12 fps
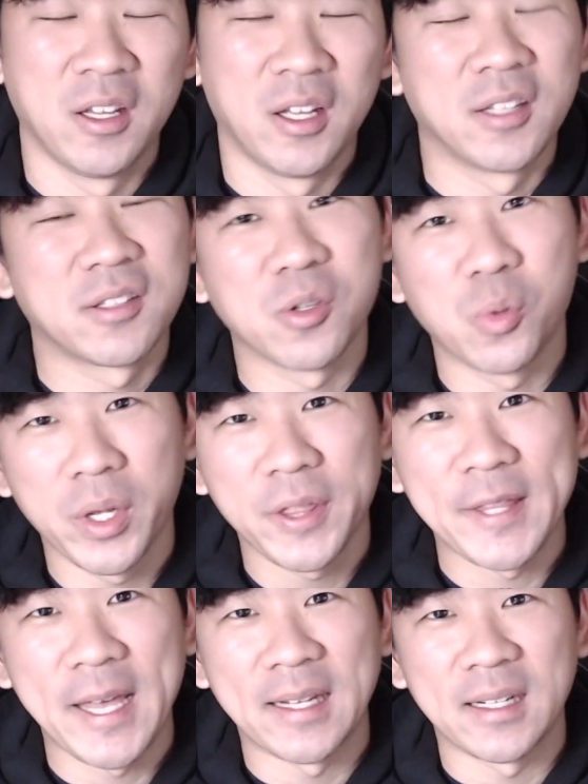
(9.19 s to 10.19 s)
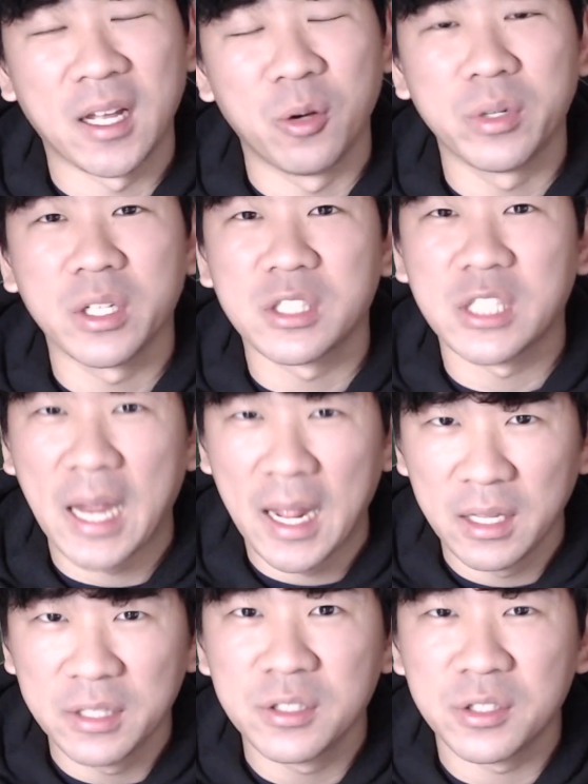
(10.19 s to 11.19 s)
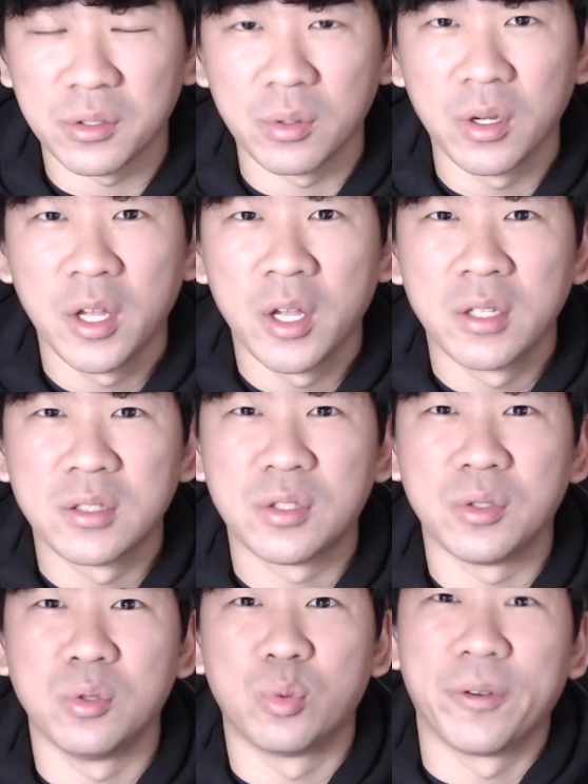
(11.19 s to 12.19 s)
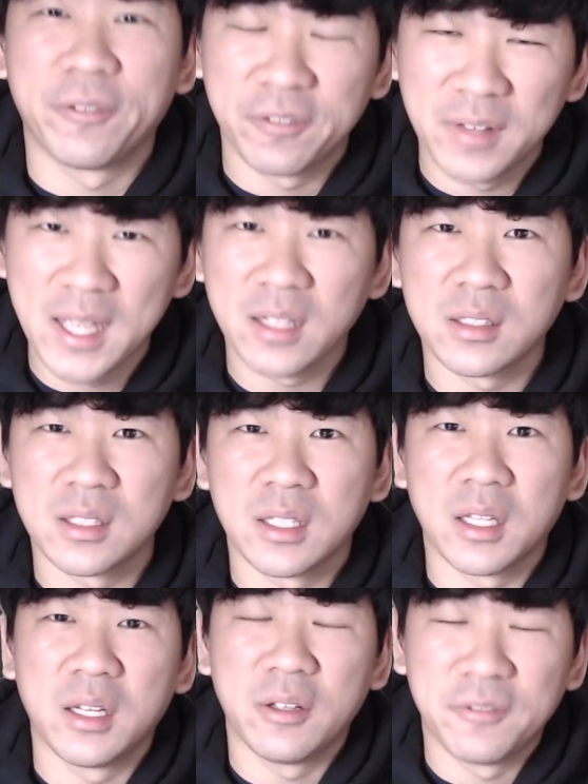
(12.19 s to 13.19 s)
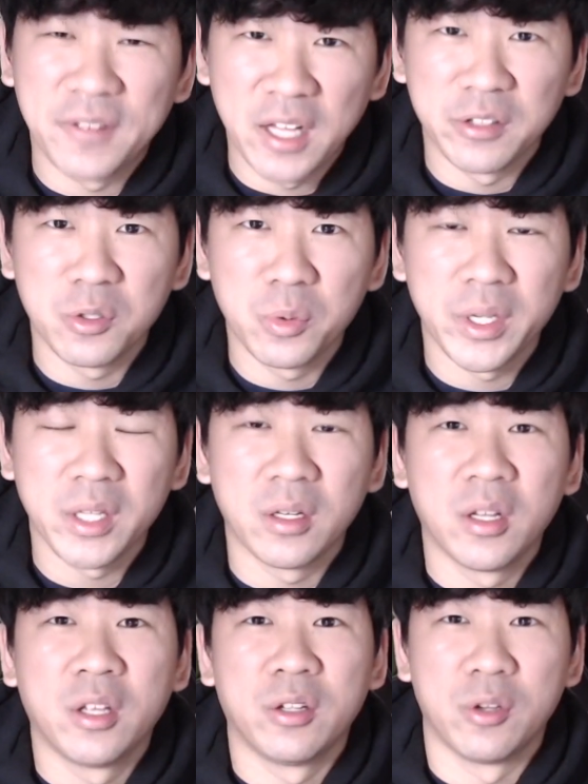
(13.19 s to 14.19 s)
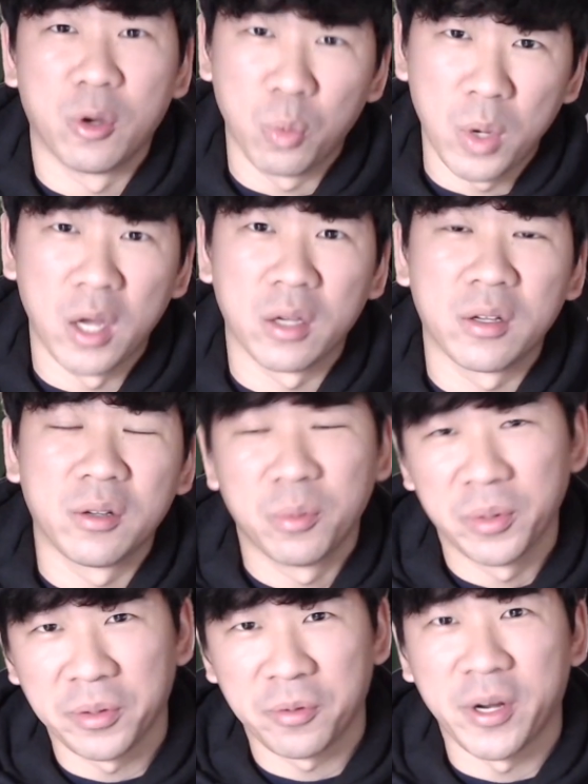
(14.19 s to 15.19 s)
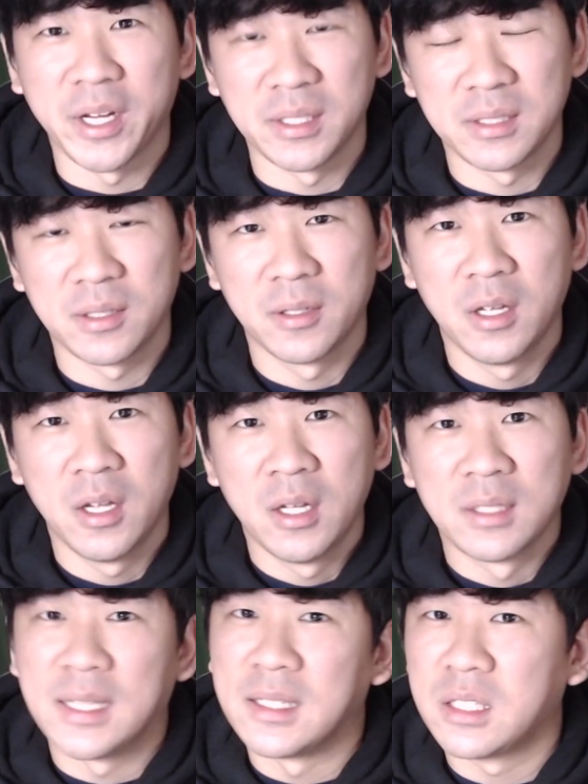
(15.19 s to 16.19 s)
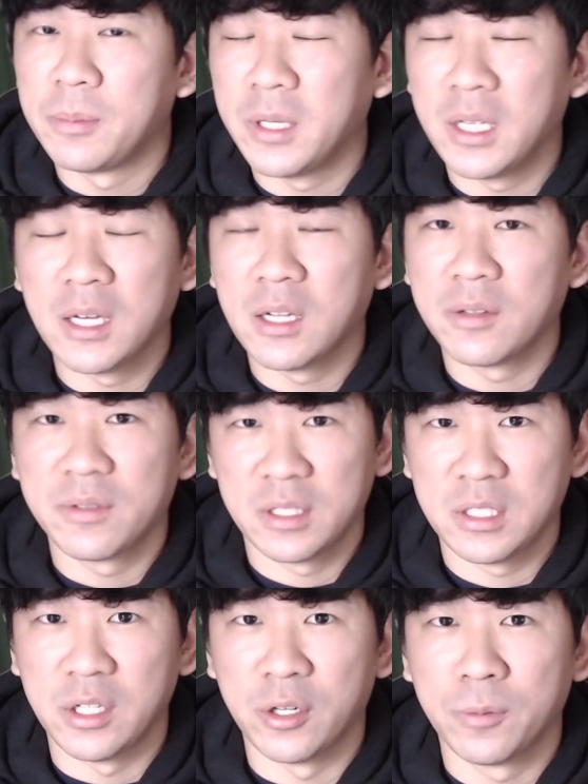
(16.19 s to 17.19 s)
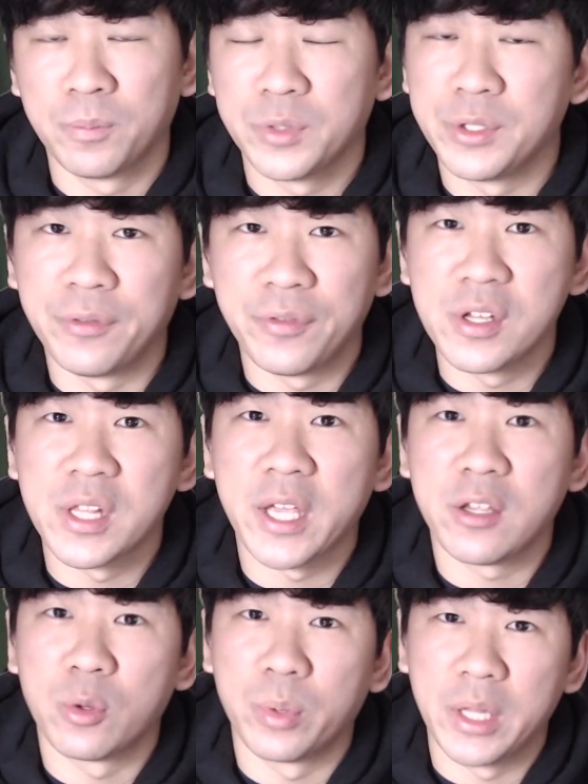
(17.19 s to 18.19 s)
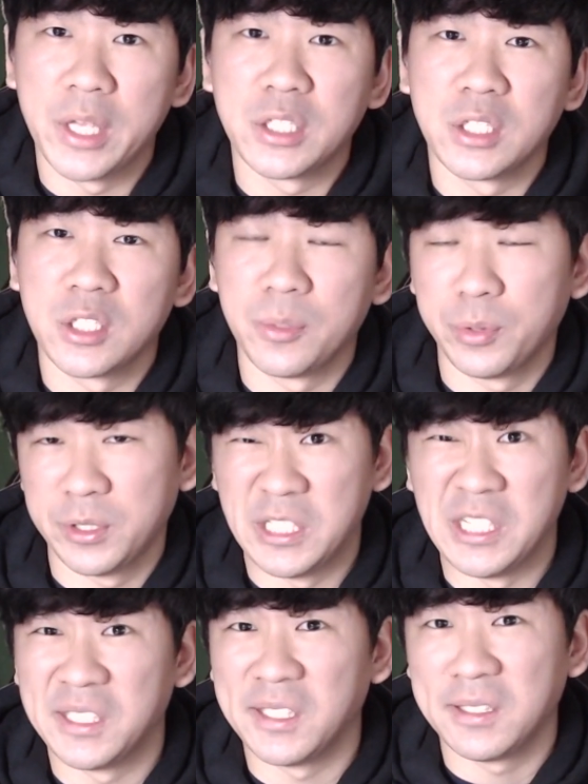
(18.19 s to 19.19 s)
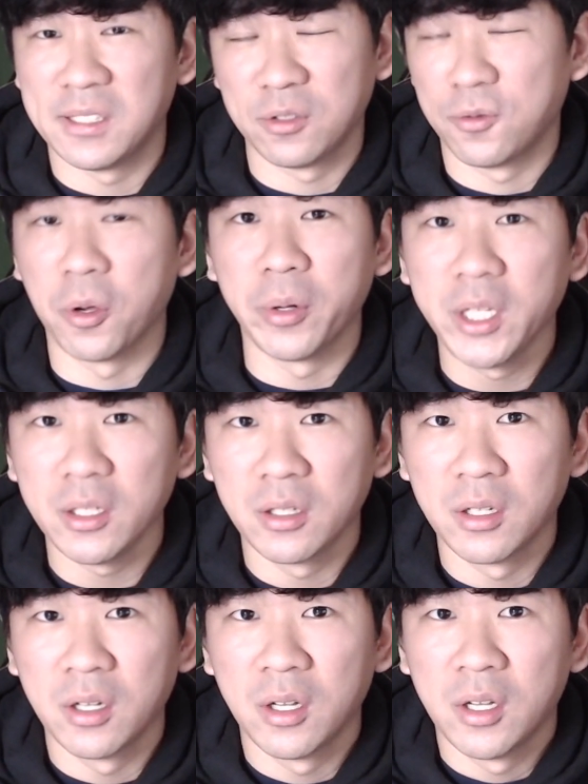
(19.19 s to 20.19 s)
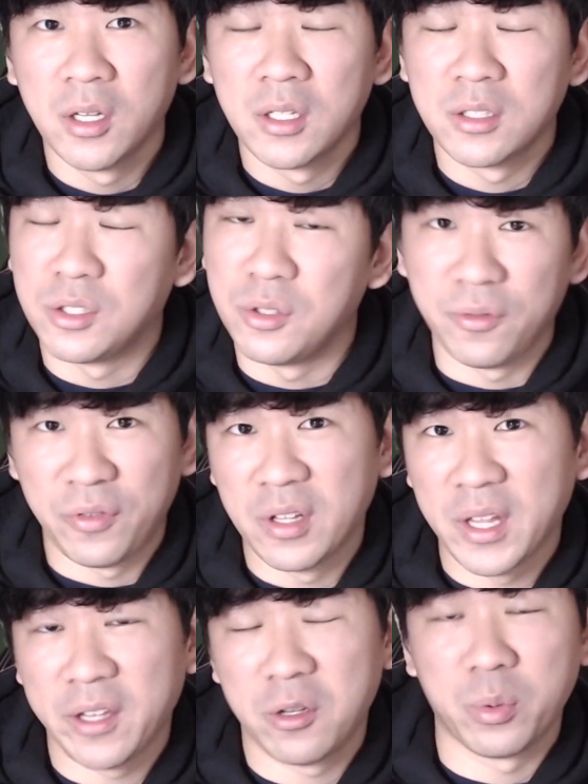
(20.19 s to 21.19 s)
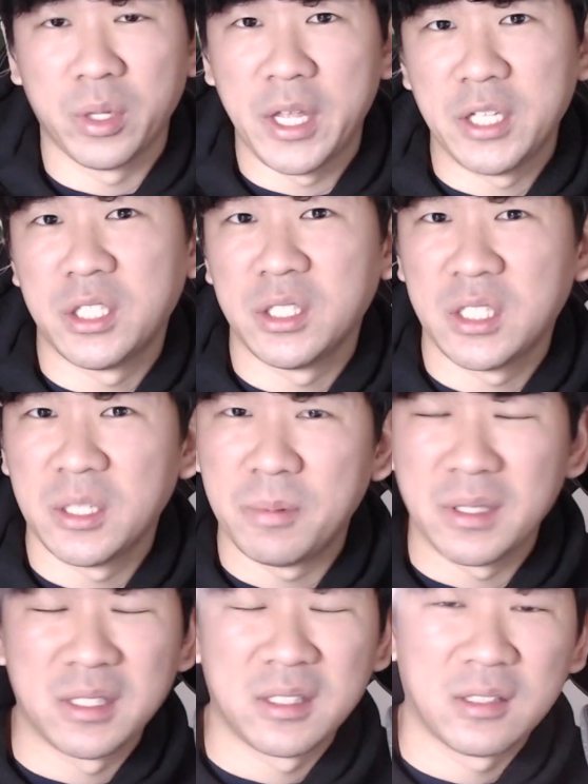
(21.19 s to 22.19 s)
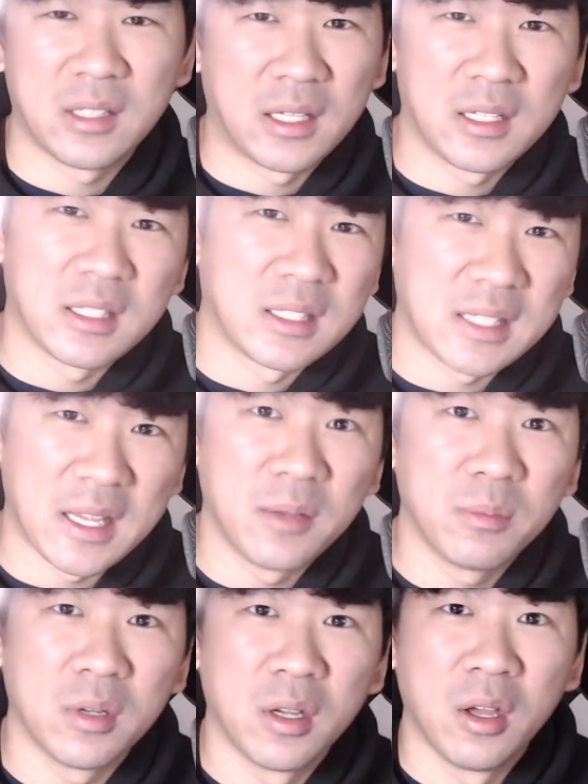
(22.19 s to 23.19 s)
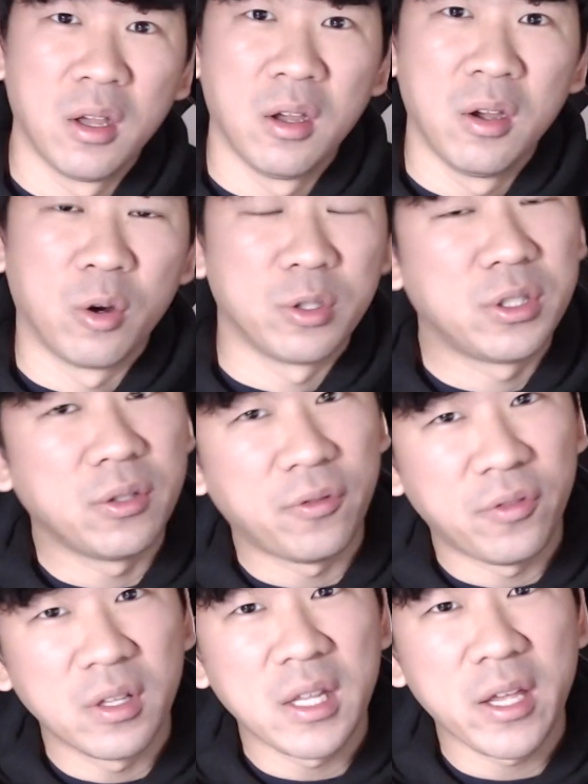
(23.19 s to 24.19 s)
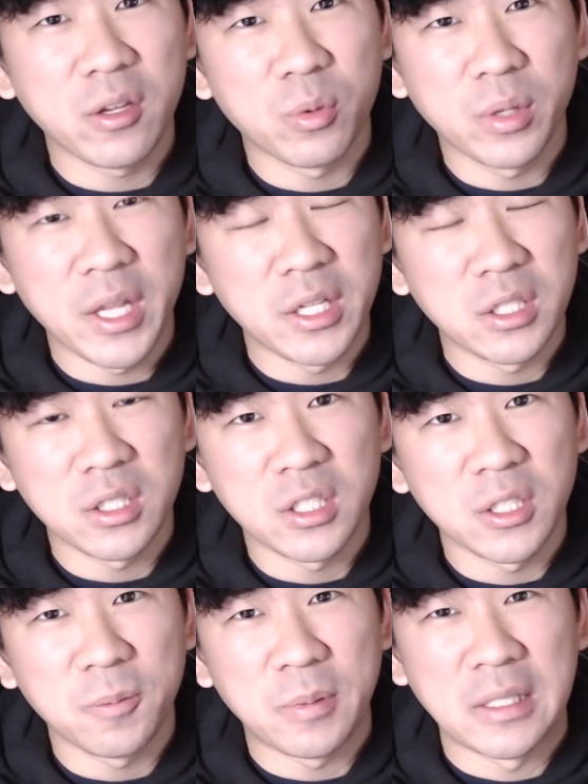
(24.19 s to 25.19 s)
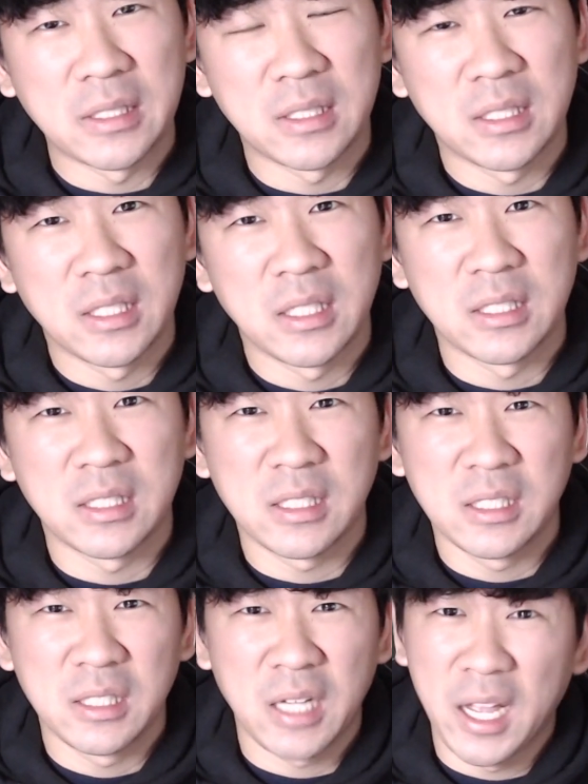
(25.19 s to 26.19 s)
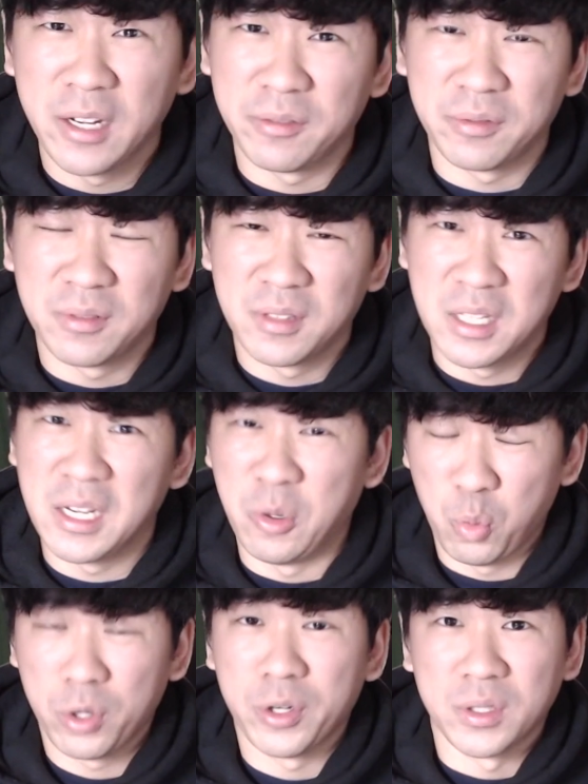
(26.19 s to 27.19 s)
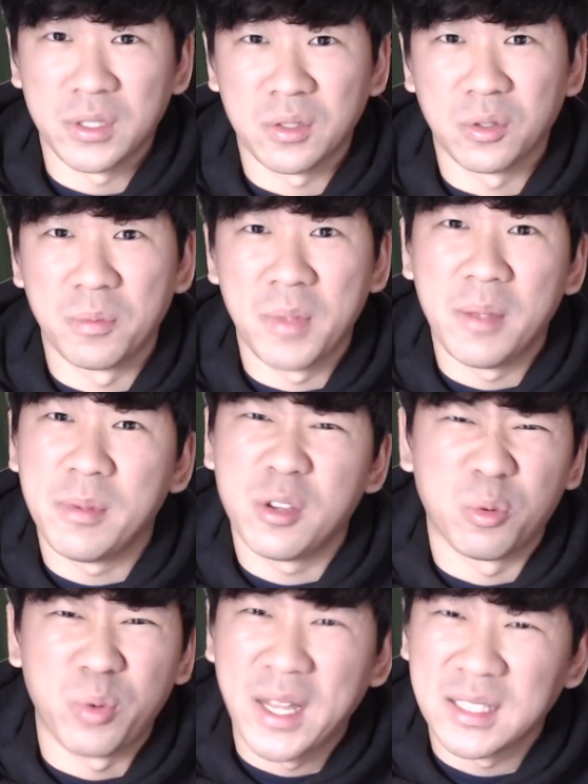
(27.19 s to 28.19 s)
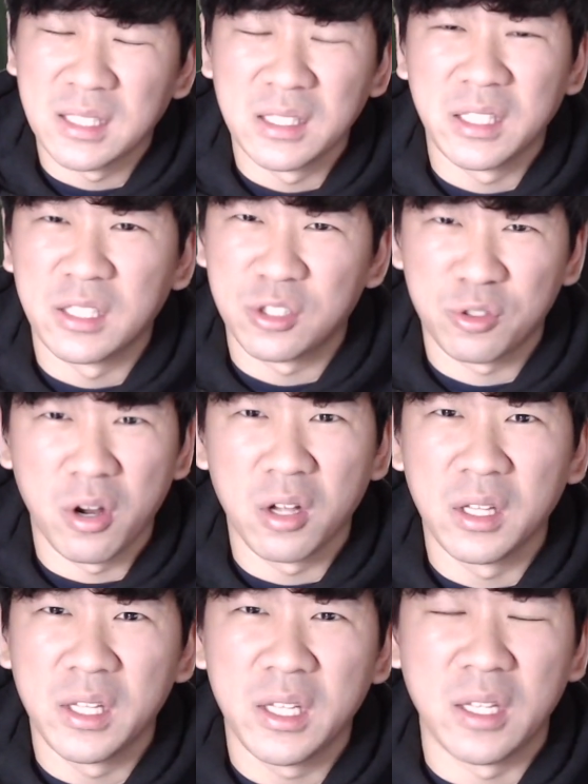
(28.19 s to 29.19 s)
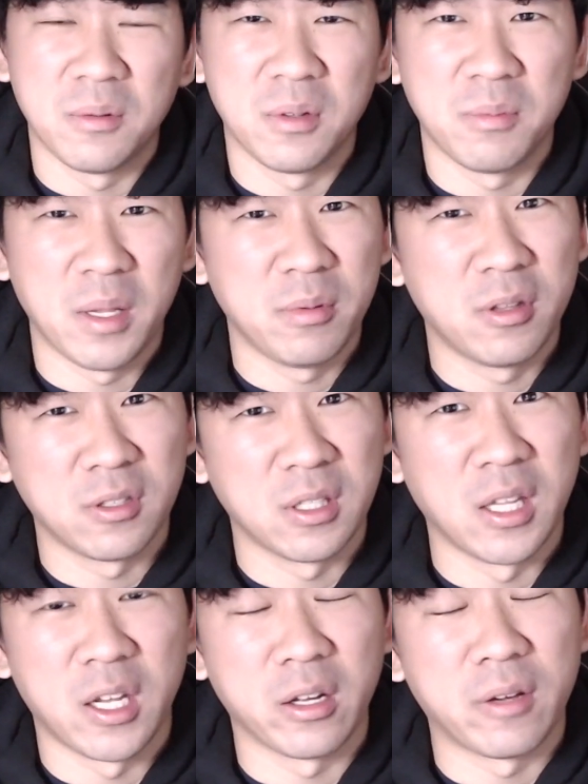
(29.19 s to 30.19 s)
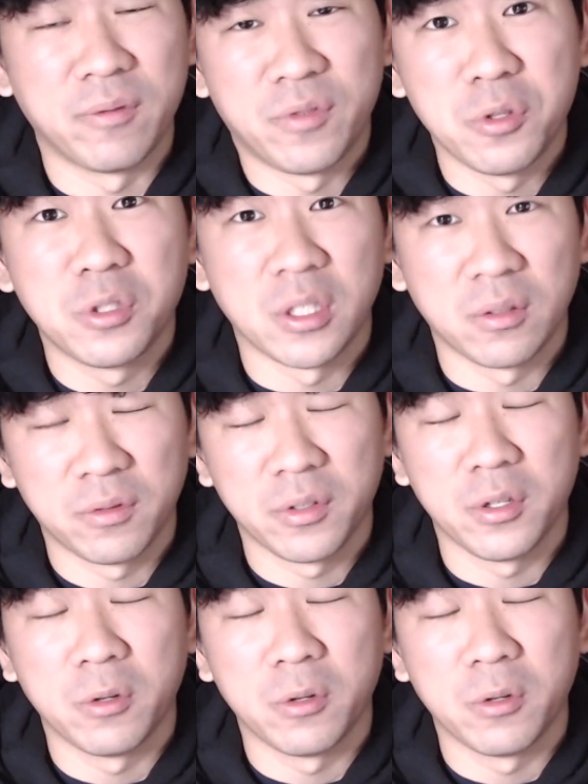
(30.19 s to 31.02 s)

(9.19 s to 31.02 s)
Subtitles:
And so with that, I want to challenge you to reflect and evaluate your walk with Christ. Since the beginning of this year, do you feel like your relationship with Jesus is growing? Do you feel like your relationship is kind of the same? Or do you feel like your relationship is kind of getting worse? Or maybe you're wrestling and struggling and maybe there's a lot of confusion for you.